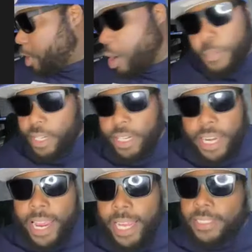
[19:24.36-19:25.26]
opening
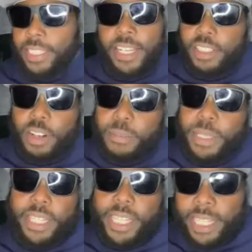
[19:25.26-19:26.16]
act. Don't
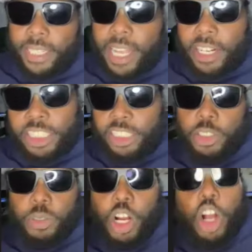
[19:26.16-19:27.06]
be the headliner. Just
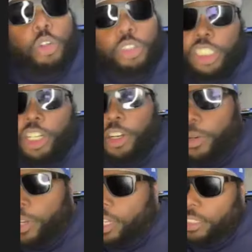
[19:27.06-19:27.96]
do the whole show.